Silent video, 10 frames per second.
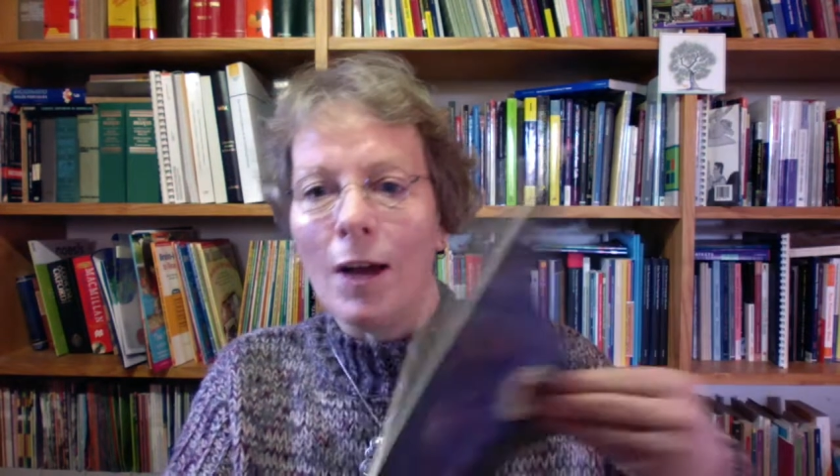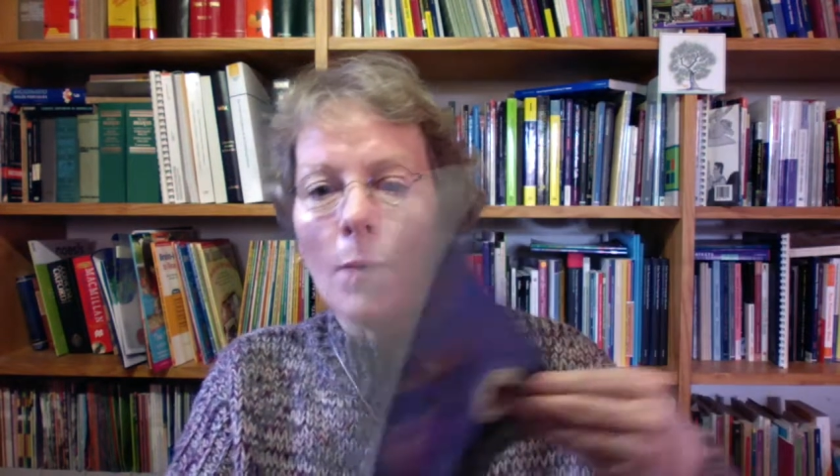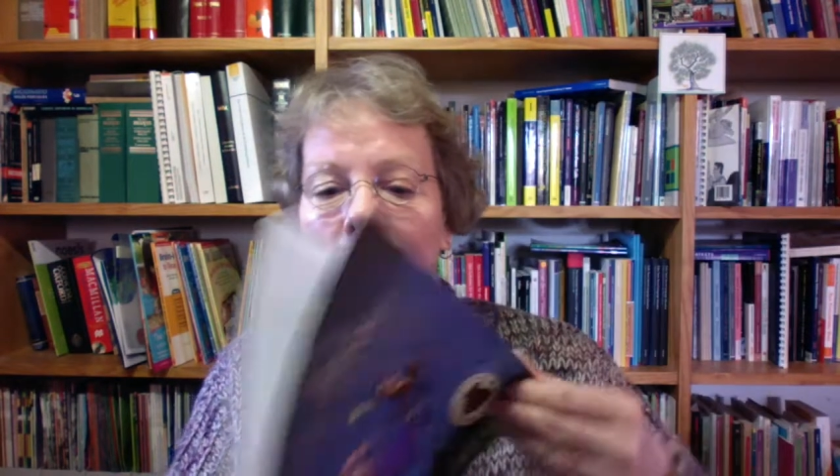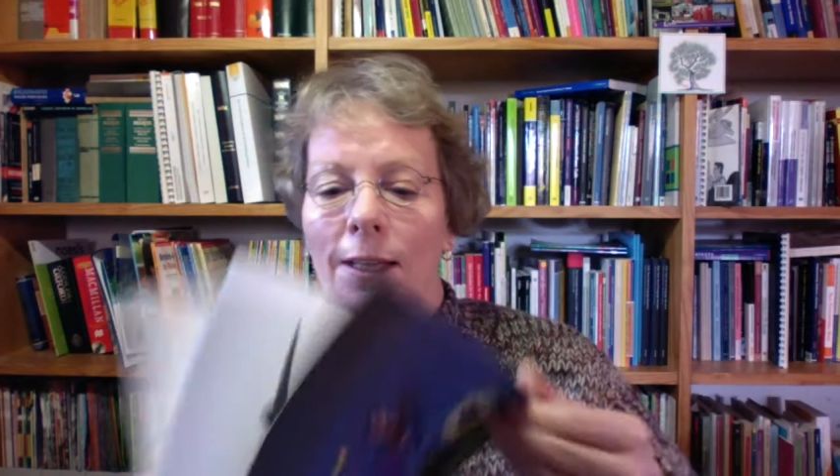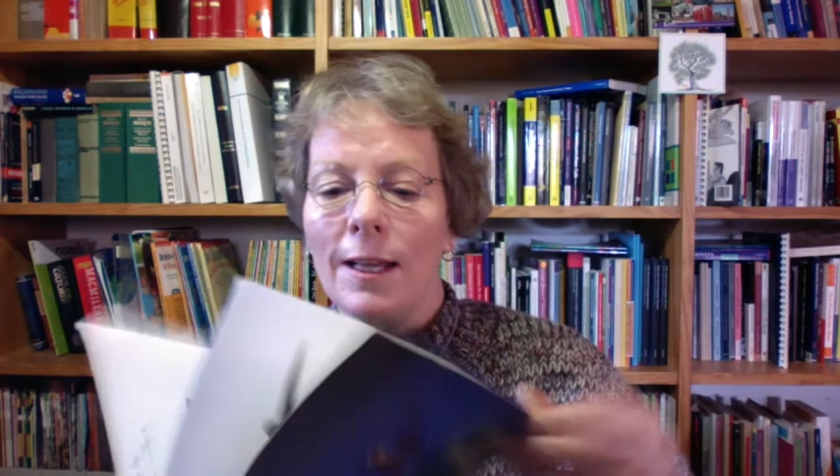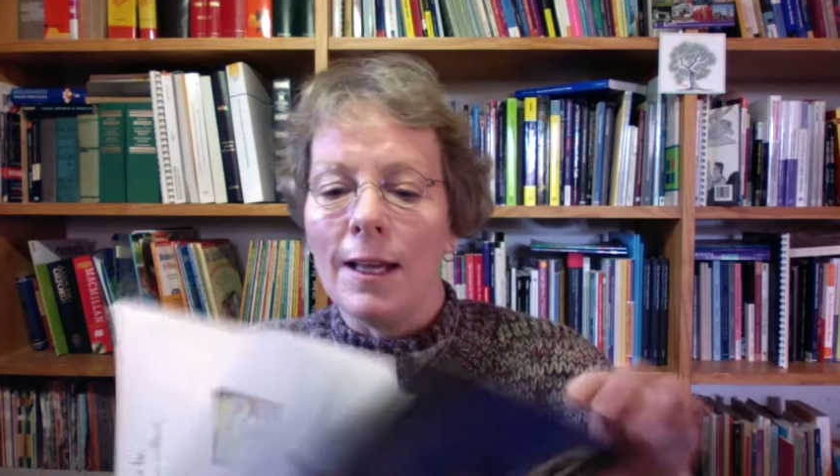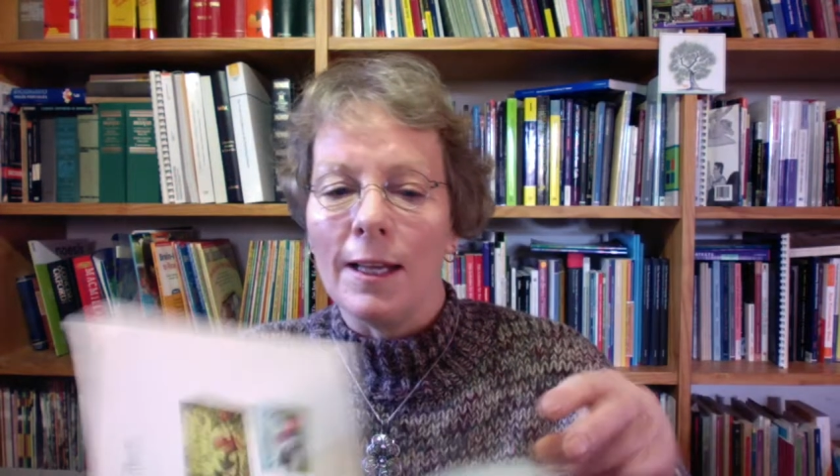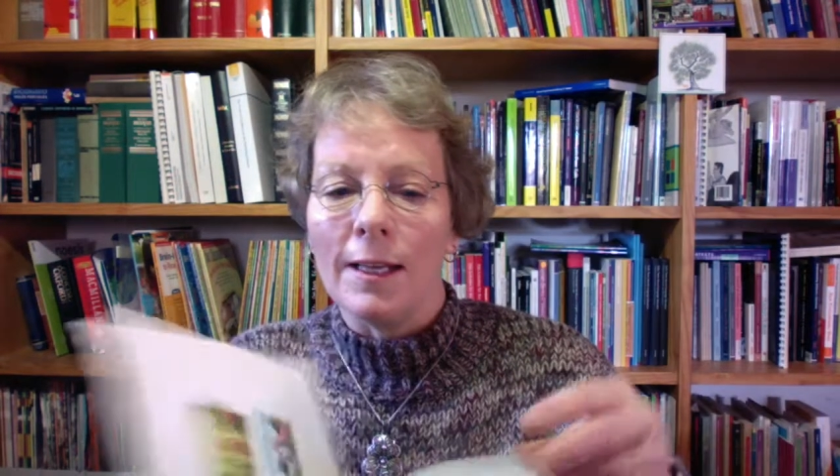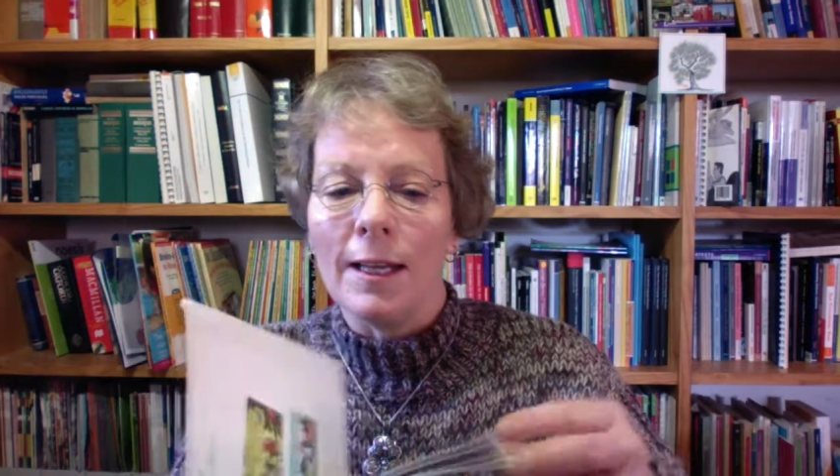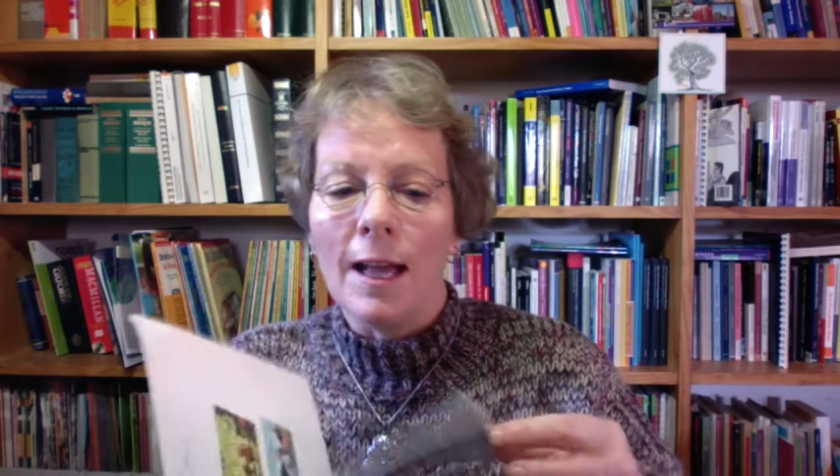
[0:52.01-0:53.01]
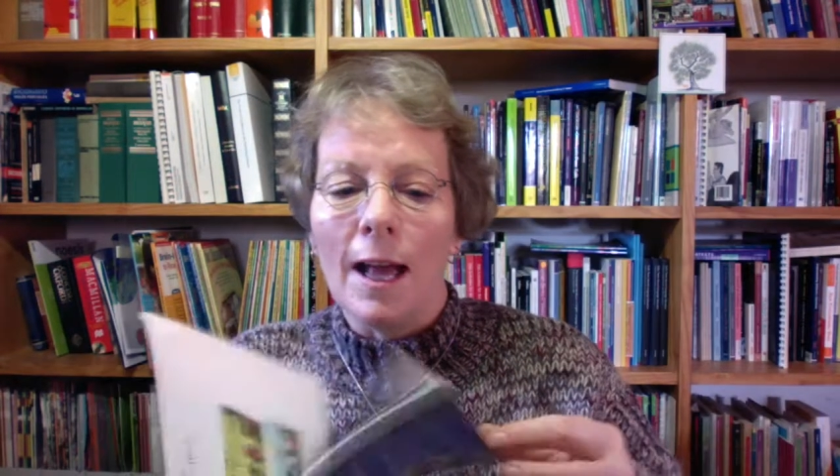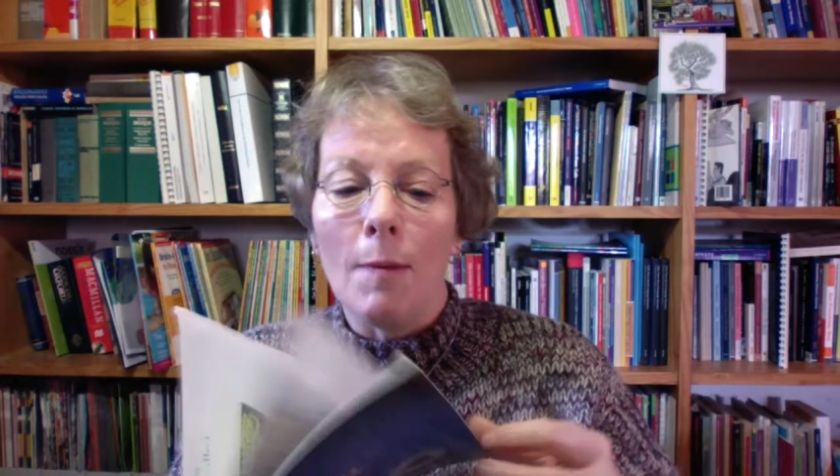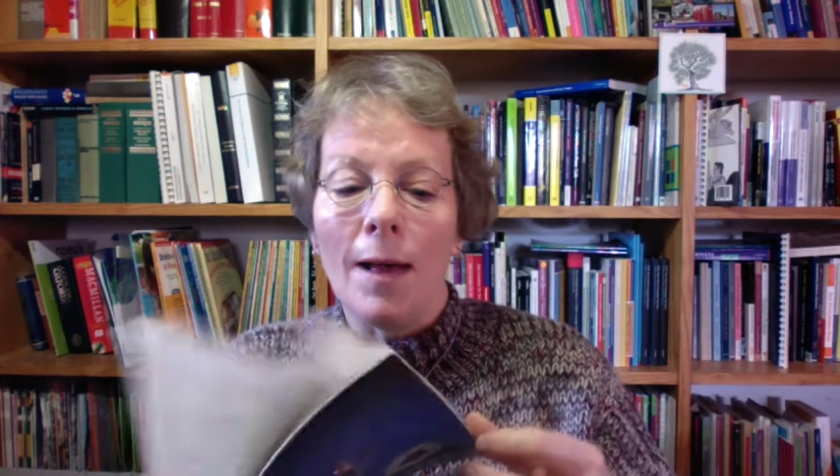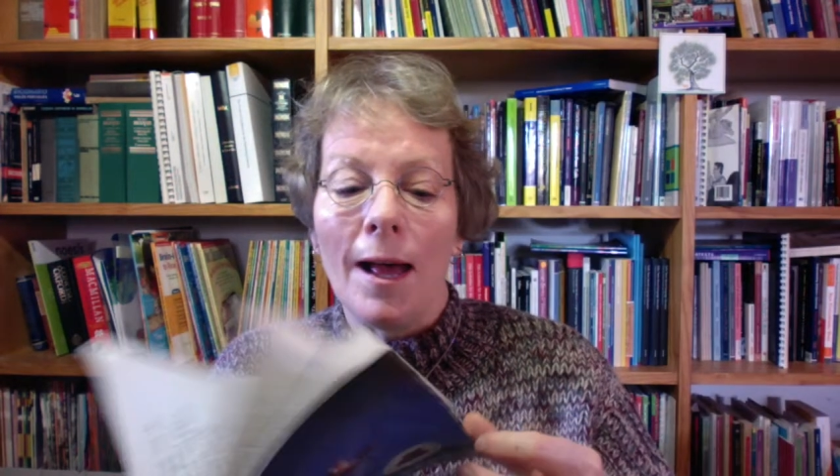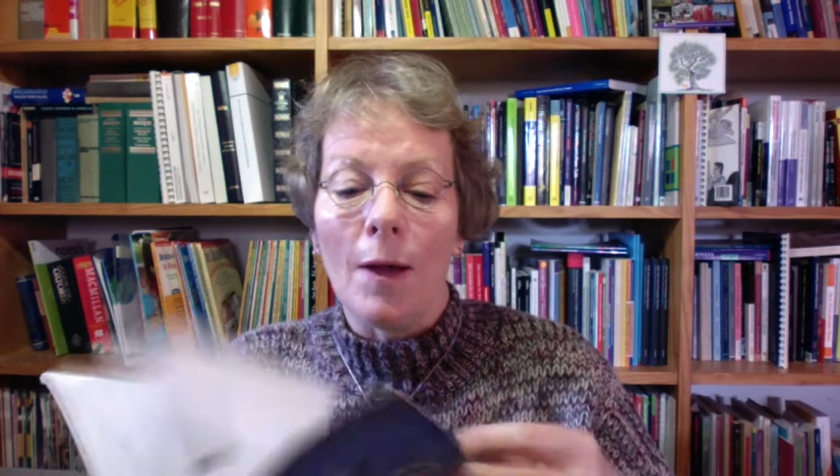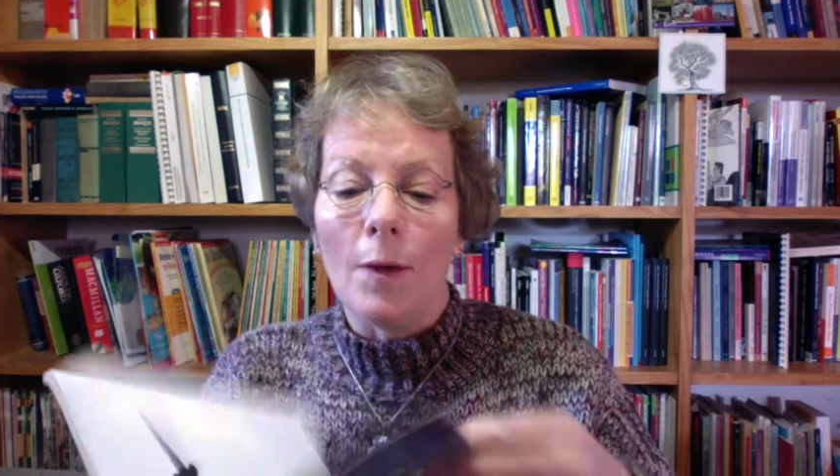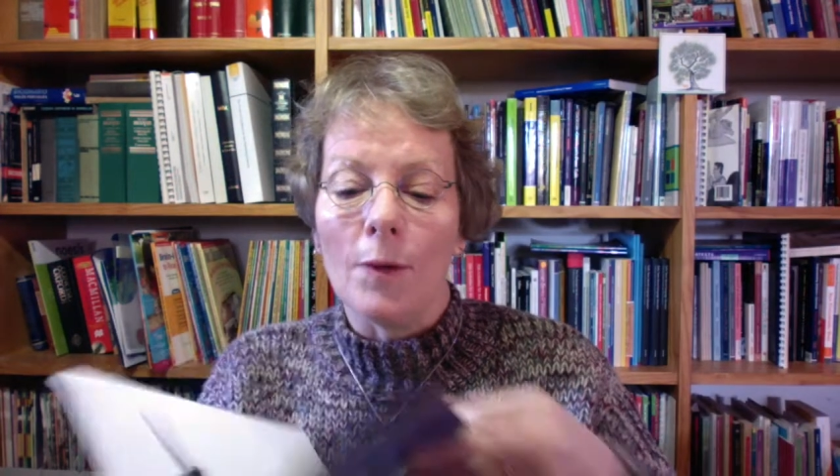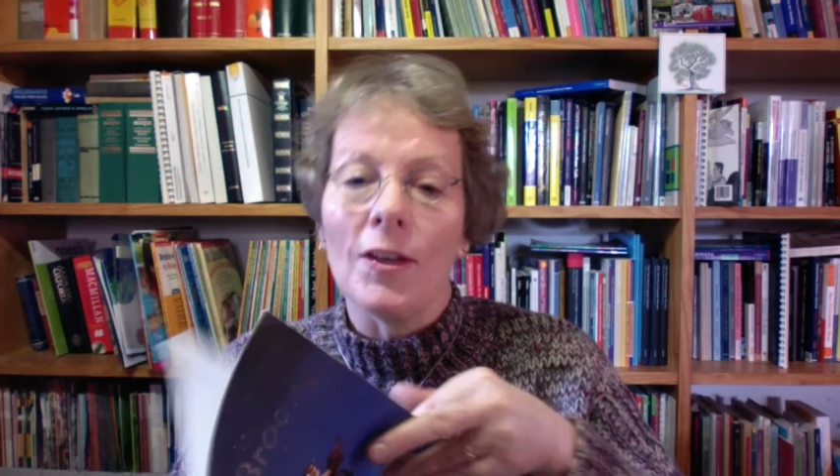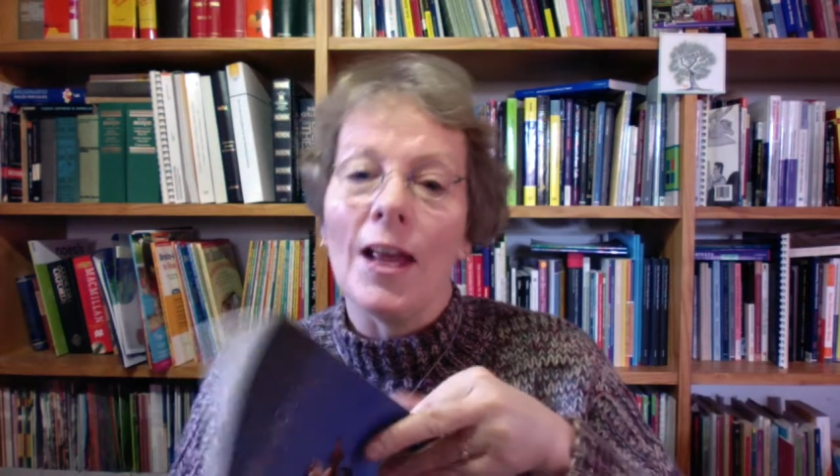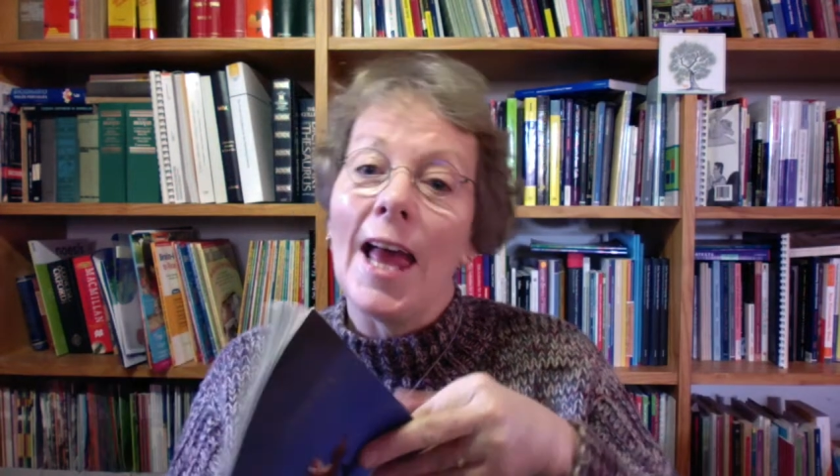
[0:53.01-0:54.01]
we'll learn about